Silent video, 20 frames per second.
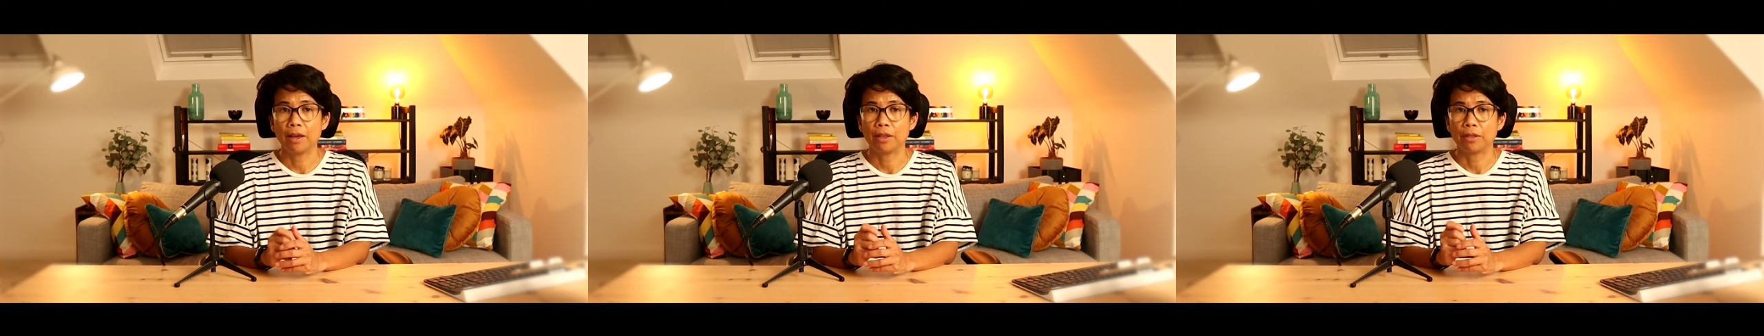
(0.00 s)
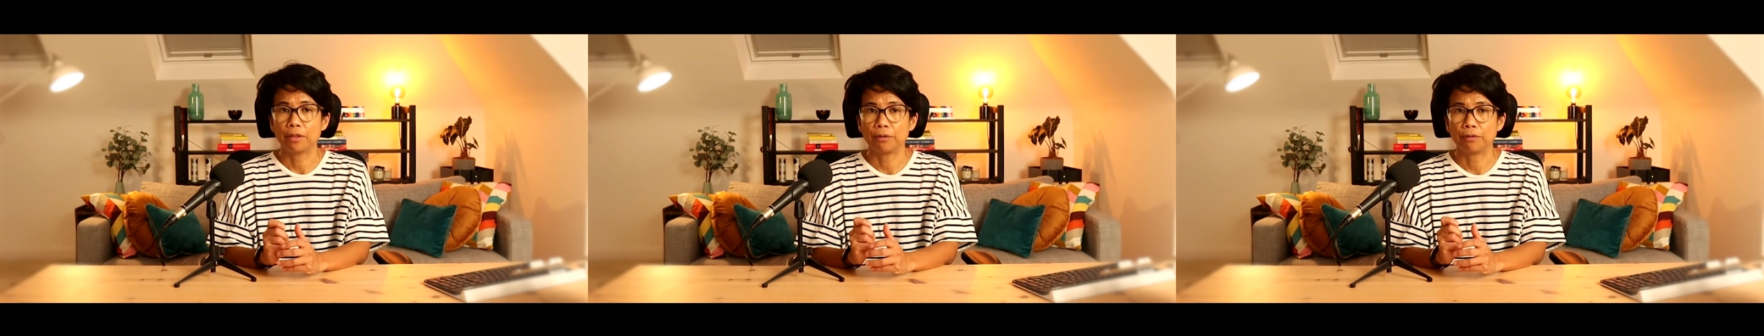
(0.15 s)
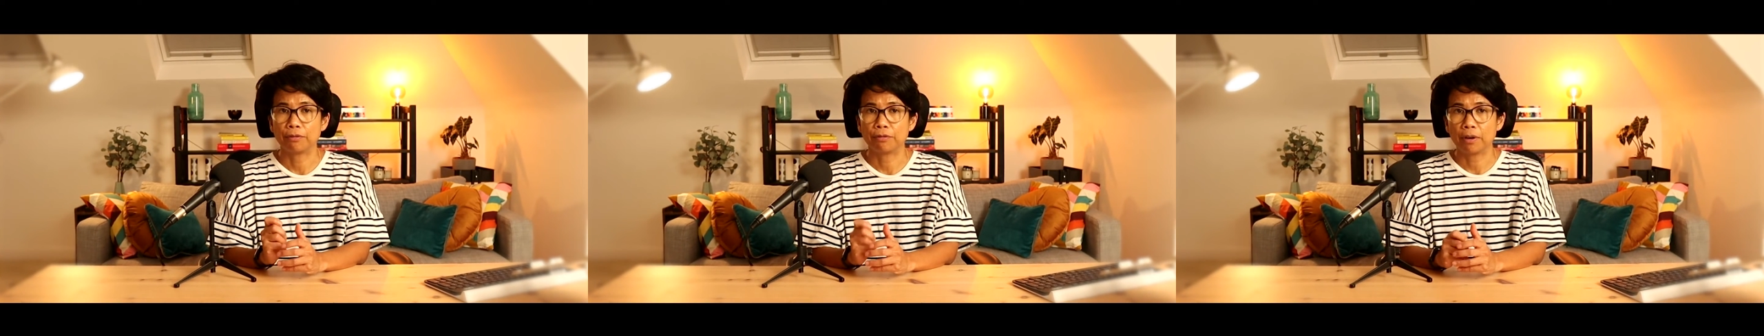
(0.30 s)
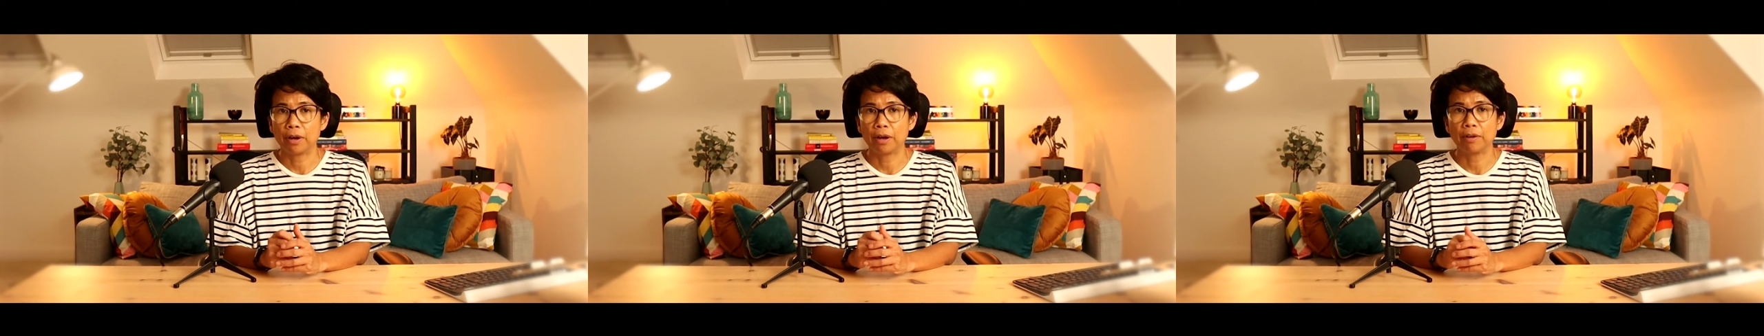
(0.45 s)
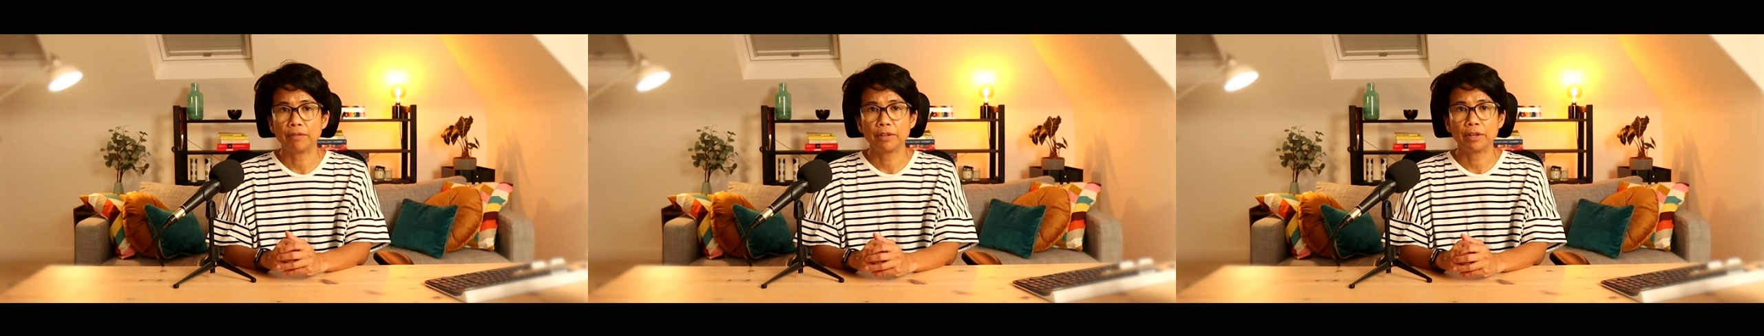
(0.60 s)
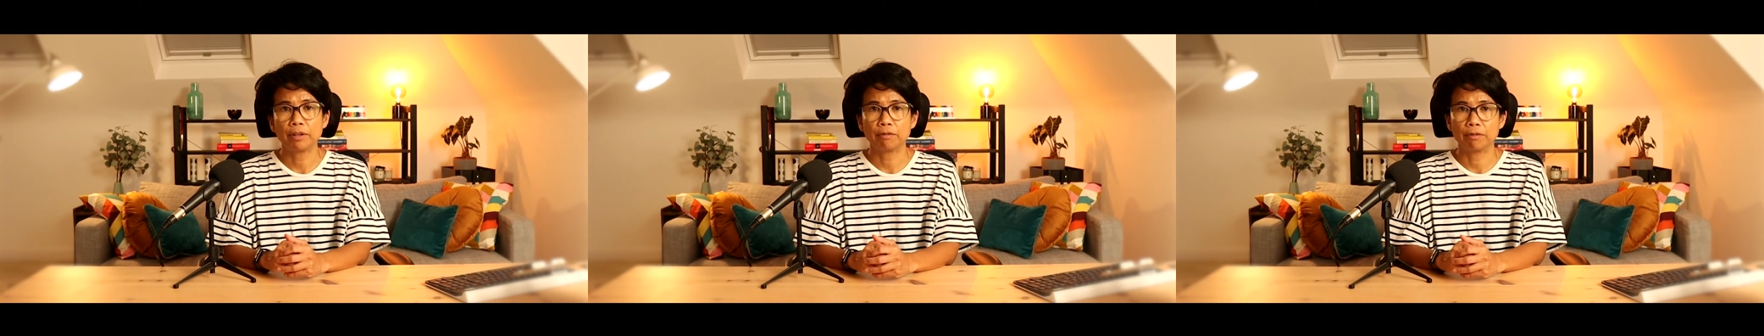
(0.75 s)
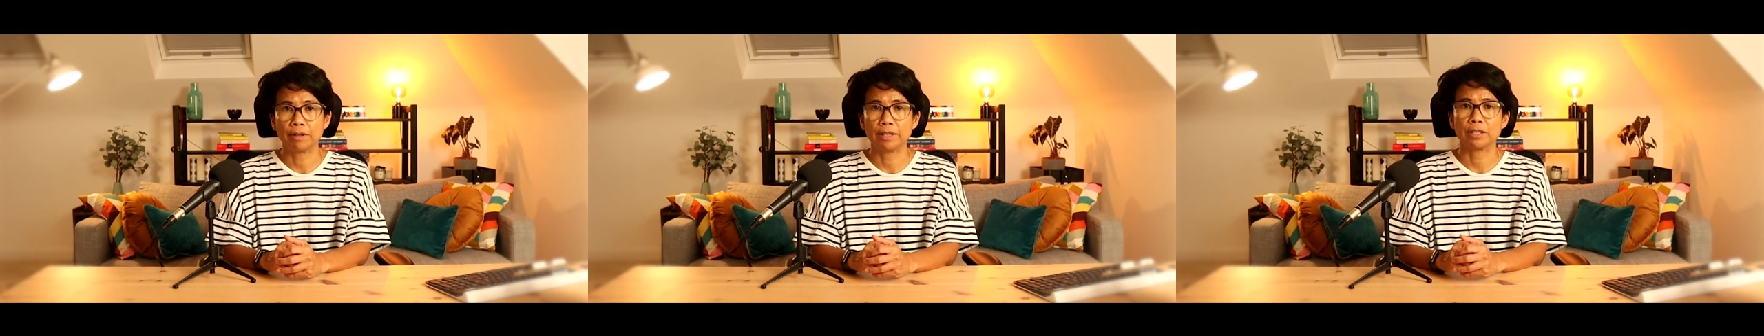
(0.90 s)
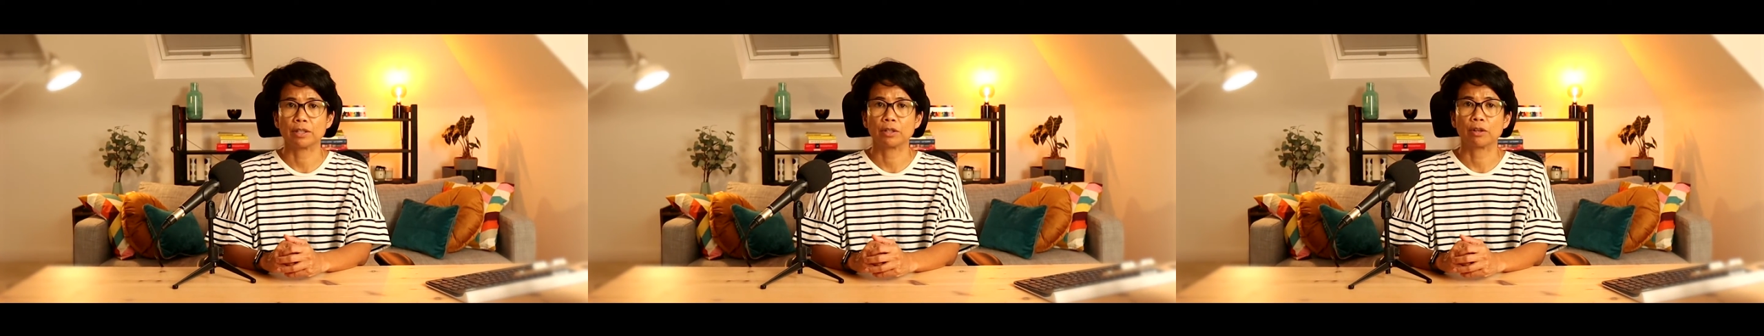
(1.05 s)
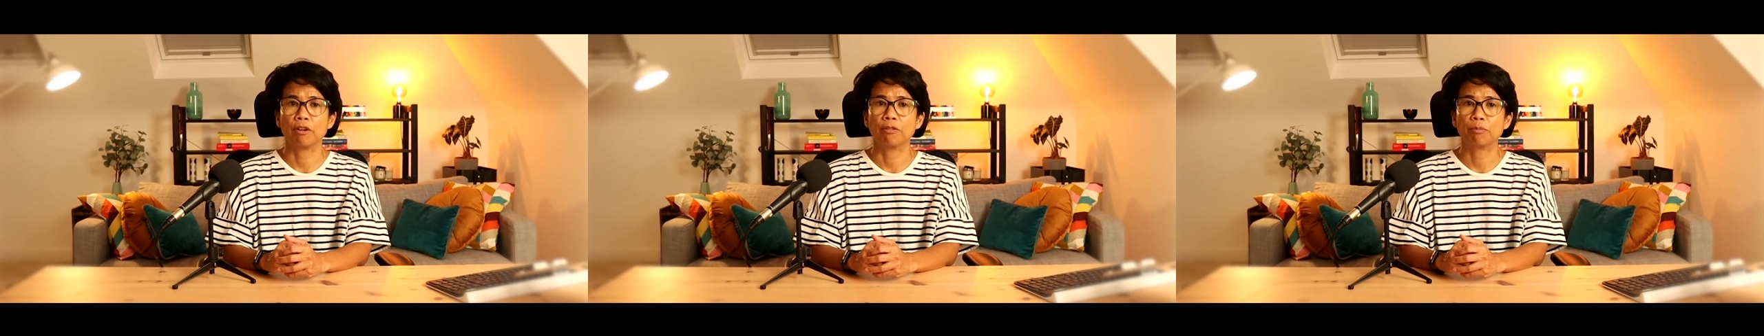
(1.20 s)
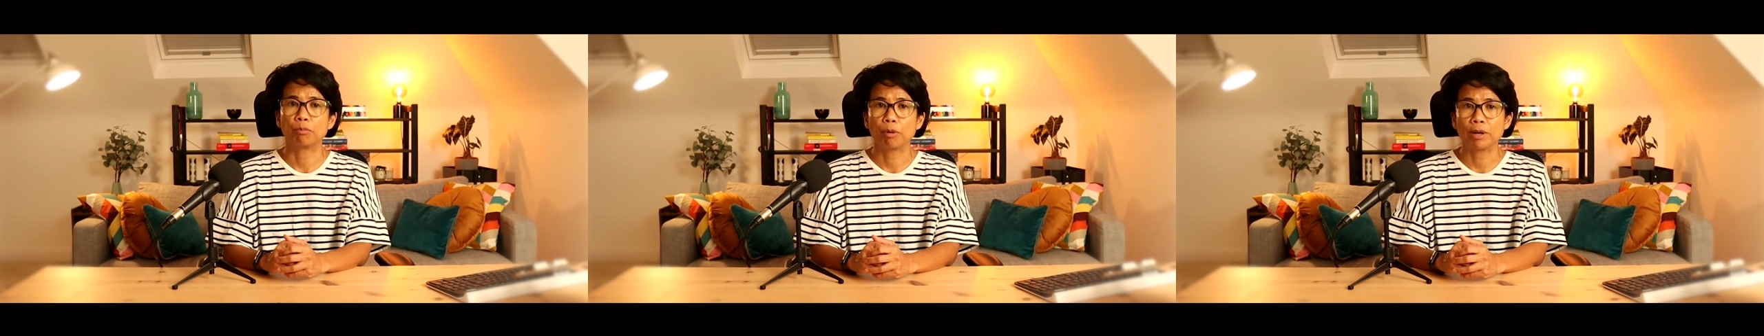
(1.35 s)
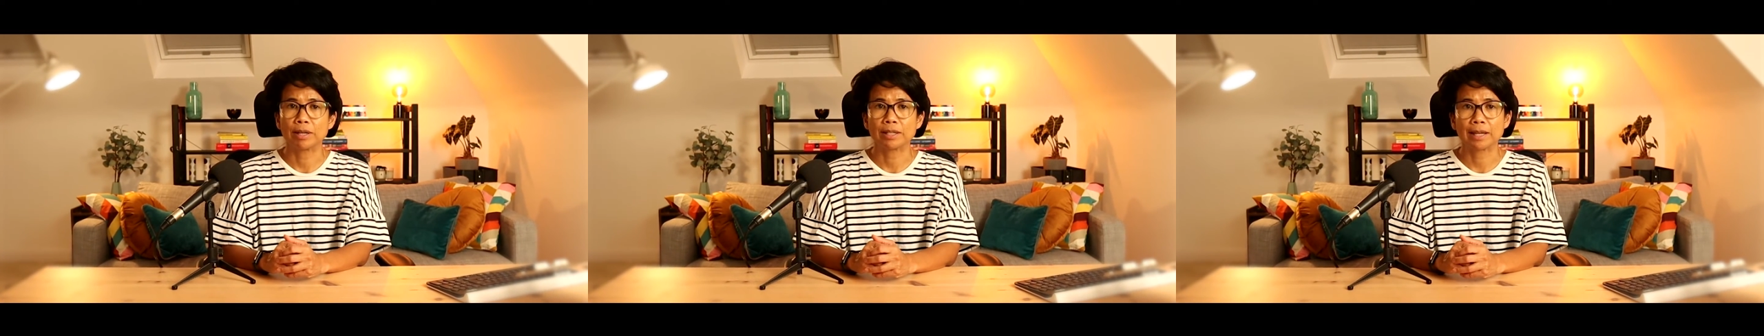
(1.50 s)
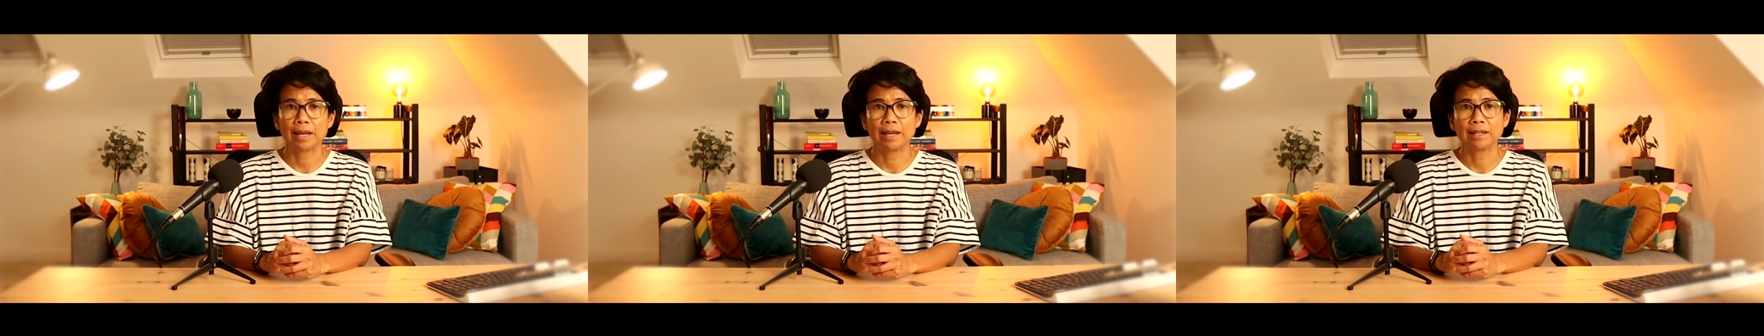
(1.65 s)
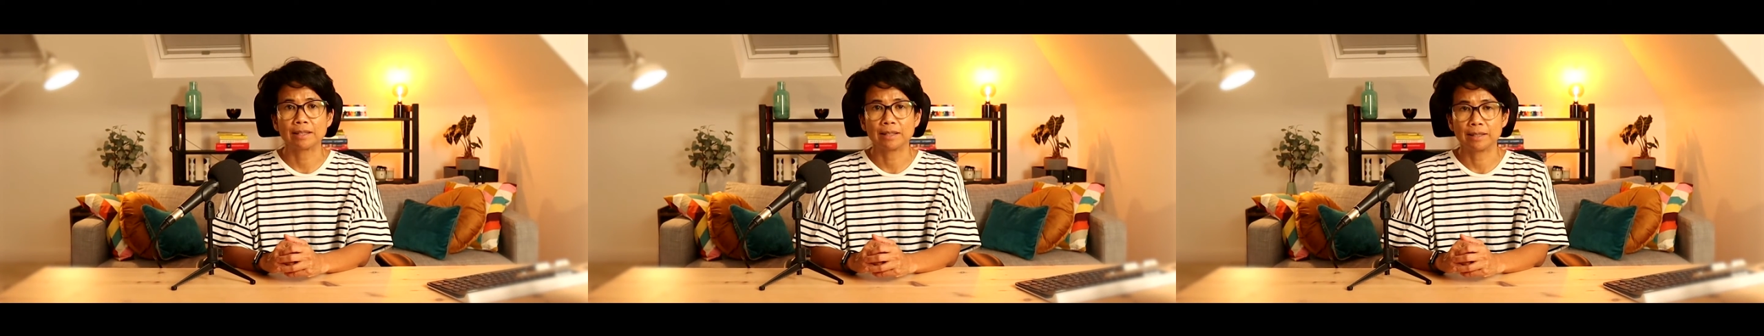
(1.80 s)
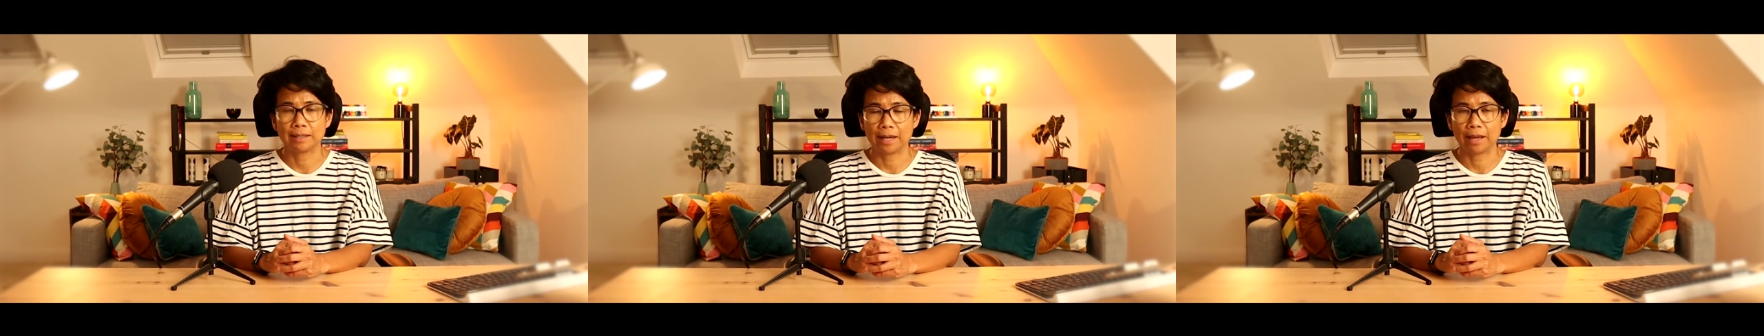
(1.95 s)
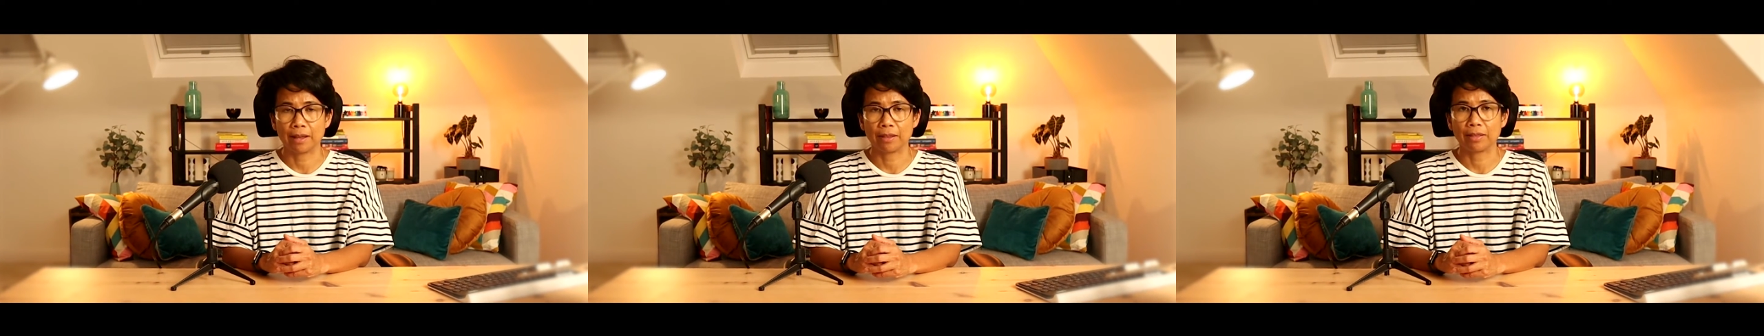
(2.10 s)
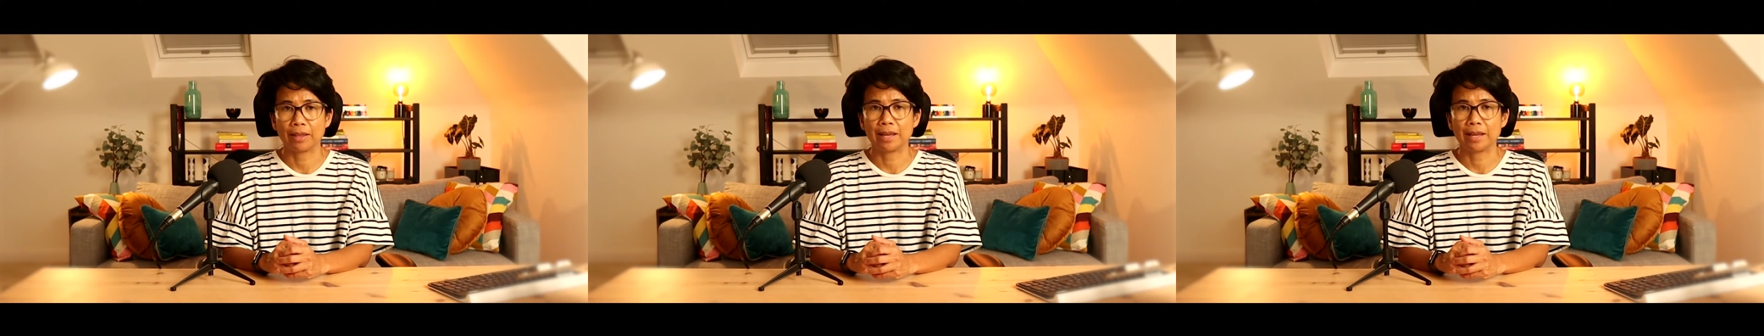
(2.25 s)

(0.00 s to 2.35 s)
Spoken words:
the 5-year risk of breast cancer death